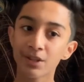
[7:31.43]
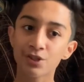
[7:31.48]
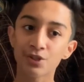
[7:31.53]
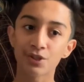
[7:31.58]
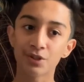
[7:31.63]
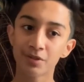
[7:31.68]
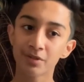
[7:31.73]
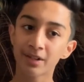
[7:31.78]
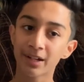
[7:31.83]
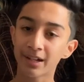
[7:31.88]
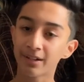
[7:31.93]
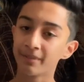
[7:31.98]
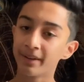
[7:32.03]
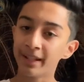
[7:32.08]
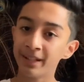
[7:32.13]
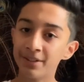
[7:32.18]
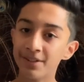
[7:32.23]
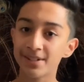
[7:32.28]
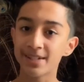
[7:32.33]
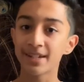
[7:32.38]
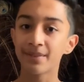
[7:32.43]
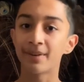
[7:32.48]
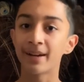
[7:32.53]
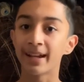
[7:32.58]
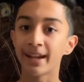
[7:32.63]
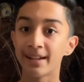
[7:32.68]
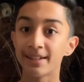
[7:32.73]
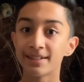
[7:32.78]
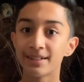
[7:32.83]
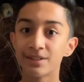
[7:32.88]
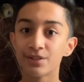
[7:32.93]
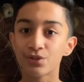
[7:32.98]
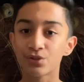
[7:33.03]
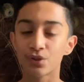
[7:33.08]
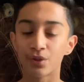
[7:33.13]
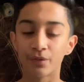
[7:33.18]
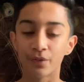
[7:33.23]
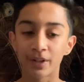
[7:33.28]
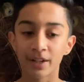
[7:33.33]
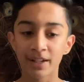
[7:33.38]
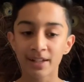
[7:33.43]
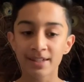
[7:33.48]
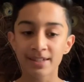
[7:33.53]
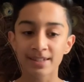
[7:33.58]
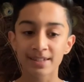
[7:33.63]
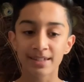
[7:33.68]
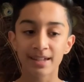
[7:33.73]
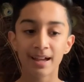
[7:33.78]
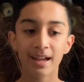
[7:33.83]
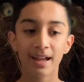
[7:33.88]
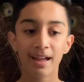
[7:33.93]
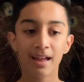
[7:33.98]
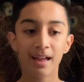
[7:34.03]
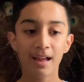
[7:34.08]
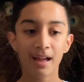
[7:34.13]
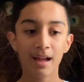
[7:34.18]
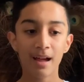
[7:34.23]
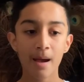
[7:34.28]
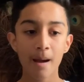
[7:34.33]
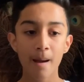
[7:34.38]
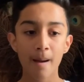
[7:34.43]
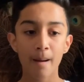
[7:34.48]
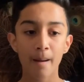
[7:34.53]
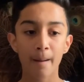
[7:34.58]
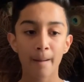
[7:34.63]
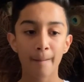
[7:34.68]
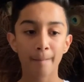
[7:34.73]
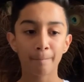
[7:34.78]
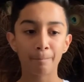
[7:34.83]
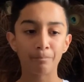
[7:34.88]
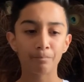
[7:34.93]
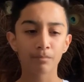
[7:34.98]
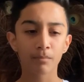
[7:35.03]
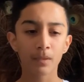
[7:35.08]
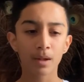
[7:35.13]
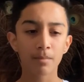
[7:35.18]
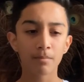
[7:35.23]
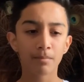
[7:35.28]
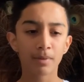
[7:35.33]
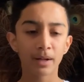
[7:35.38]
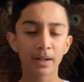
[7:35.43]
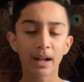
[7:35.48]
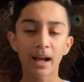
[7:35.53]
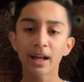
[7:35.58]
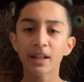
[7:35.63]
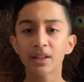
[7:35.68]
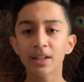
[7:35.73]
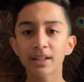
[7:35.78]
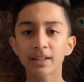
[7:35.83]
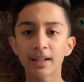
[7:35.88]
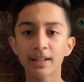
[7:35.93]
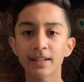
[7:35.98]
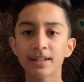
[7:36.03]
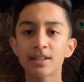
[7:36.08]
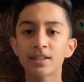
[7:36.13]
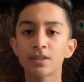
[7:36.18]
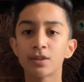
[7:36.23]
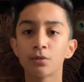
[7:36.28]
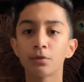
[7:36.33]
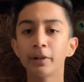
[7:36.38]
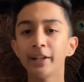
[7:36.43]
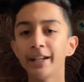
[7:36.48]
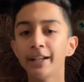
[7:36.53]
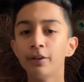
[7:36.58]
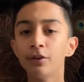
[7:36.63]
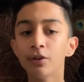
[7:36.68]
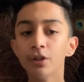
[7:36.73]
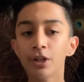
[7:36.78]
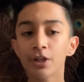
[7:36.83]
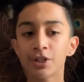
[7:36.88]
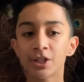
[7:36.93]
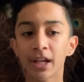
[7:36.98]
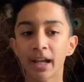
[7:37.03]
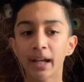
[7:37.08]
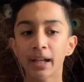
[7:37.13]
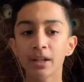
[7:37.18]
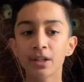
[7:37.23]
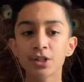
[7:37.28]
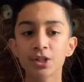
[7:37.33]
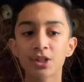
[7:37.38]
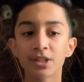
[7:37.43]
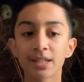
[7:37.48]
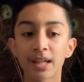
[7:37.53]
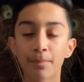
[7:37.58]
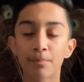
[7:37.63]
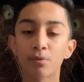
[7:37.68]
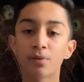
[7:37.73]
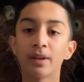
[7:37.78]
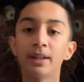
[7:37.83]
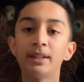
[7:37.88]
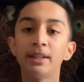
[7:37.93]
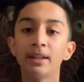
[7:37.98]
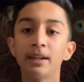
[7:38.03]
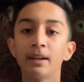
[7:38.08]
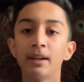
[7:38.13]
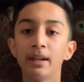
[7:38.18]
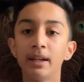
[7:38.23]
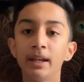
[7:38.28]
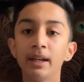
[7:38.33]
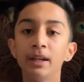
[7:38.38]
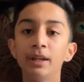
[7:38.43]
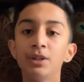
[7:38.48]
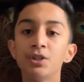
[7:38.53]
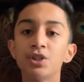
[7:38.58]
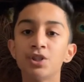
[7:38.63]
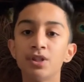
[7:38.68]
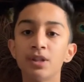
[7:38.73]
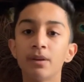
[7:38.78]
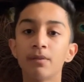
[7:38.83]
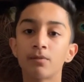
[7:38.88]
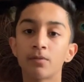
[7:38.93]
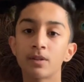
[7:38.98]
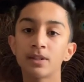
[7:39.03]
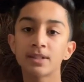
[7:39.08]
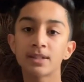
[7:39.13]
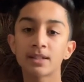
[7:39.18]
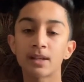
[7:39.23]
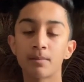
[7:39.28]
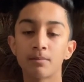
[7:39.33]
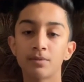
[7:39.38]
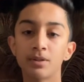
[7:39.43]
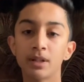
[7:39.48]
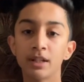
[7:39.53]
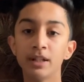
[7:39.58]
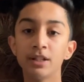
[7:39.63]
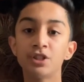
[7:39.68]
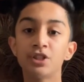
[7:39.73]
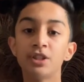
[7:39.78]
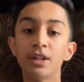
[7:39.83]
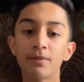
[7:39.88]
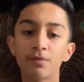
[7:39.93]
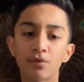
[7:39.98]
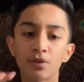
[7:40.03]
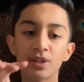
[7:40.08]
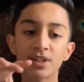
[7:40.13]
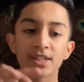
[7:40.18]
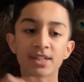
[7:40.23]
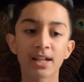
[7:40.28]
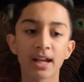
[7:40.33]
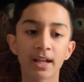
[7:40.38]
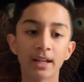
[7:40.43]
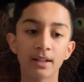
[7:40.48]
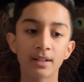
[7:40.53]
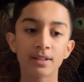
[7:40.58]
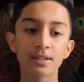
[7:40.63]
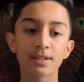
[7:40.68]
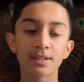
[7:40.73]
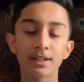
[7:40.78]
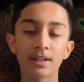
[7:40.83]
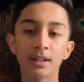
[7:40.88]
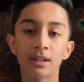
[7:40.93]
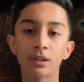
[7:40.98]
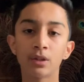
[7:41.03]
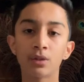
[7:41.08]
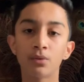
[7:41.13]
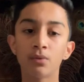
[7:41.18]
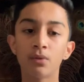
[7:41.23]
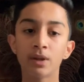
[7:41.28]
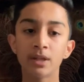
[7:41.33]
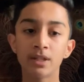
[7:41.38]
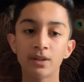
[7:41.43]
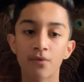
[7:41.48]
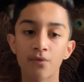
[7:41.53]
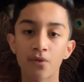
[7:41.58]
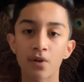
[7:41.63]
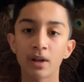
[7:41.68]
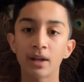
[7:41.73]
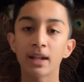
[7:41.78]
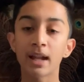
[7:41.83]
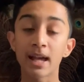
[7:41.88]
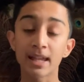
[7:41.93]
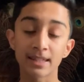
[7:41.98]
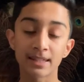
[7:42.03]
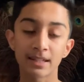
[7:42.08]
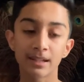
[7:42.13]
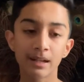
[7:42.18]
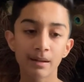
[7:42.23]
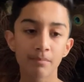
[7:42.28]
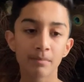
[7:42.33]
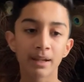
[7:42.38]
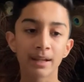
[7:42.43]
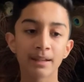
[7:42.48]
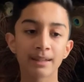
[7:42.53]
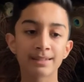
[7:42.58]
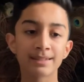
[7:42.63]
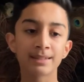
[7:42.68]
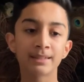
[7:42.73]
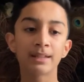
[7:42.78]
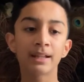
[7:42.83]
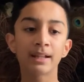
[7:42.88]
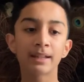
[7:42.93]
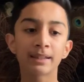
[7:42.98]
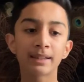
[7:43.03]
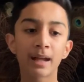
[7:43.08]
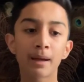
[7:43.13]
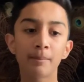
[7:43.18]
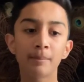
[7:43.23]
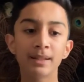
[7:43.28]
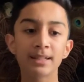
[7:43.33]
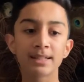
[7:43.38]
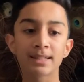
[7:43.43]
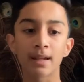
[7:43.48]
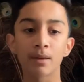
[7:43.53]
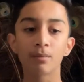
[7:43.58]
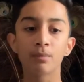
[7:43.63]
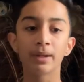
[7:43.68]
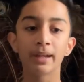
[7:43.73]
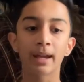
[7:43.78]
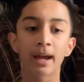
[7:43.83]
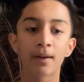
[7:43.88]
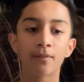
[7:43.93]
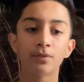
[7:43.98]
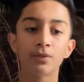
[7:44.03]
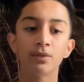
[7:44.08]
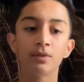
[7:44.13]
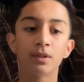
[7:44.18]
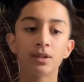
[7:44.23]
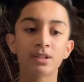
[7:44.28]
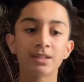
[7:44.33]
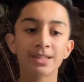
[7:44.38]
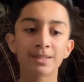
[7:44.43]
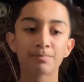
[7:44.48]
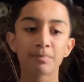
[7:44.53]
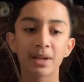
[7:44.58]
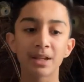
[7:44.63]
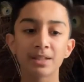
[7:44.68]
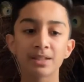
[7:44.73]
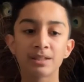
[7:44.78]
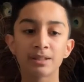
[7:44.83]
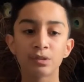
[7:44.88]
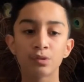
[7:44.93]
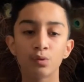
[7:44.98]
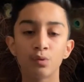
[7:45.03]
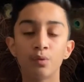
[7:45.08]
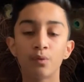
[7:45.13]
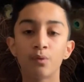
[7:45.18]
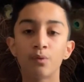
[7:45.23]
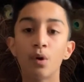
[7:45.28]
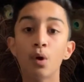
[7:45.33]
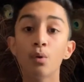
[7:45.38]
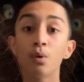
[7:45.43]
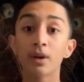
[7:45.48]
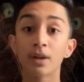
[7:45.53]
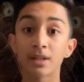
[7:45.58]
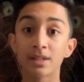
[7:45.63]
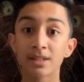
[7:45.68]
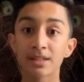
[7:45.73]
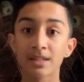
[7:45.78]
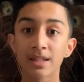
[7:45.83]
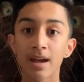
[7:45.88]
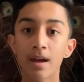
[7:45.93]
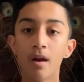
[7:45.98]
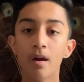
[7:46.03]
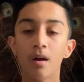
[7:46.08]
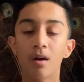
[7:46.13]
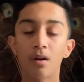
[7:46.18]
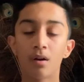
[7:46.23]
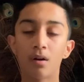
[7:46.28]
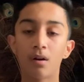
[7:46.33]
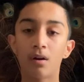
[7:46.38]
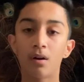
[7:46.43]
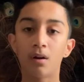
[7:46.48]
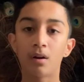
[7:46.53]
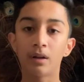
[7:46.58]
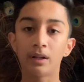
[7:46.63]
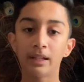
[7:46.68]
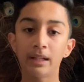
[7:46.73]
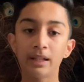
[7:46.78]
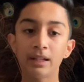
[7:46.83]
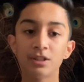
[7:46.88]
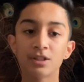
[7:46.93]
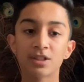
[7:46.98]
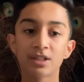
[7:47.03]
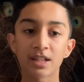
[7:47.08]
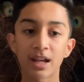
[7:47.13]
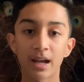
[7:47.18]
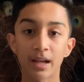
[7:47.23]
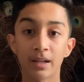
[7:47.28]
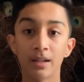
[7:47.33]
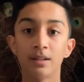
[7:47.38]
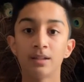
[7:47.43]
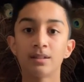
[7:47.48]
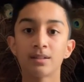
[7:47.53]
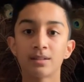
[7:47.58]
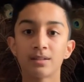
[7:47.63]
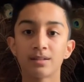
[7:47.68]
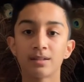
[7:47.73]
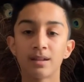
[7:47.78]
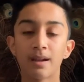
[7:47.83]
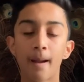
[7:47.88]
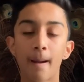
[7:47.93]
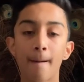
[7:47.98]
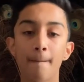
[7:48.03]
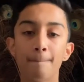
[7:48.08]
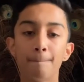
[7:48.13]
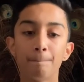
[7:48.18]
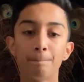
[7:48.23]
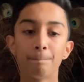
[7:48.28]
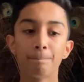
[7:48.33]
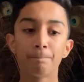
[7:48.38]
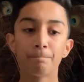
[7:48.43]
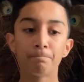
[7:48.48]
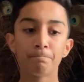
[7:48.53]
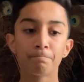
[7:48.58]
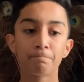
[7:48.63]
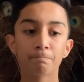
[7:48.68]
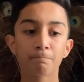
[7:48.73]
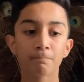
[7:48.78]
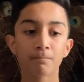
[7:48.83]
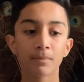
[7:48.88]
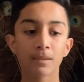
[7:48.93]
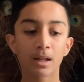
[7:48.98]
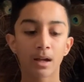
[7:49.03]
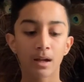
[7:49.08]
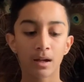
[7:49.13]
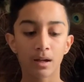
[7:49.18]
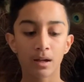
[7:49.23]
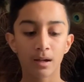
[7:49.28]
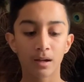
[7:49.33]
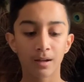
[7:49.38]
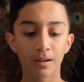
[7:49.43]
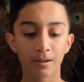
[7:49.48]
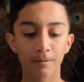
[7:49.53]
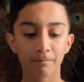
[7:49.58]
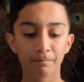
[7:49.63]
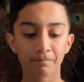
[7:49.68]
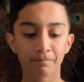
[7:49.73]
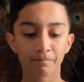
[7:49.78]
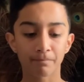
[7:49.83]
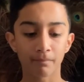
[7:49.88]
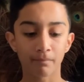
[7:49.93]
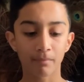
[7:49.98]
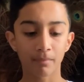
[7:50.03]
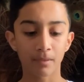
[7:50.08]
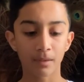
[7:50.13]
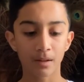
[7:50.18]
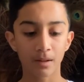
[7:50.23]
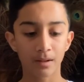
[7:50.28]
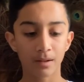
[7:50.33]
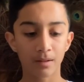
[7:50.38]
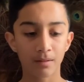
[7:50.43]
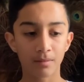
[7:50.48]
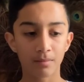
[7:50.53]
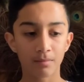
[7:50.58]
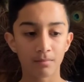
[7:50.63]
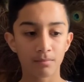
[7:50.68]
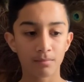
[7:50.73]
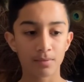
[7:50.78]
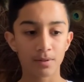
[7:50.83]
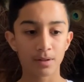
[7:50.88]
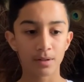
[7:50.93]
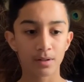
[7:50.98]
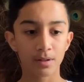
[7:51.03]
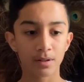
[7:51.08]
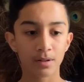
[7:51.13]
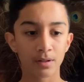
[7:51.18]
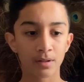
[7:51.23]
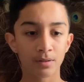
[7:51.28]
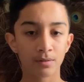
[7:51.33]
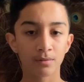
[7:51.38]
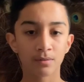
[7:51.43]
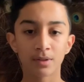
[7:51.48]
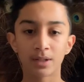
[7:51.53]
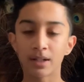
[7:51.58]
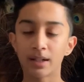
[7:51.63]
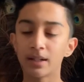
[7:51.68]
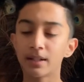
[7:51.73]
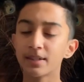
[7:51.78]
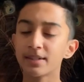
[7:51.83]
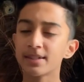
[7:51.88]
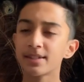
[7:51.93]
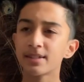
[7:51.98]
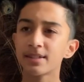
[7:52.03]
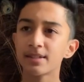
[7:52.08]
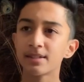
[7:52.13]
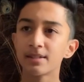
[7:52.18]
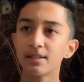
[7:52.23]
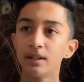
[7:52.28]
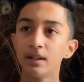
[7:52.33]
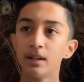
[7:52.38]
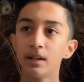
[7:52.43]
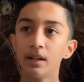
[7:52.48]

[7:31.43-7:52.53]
So can't wait to see what he has in store for us. But I think that this is a really good change, separating each different science into a different lesson, because then that means that we have the space to focus on each science. But what else?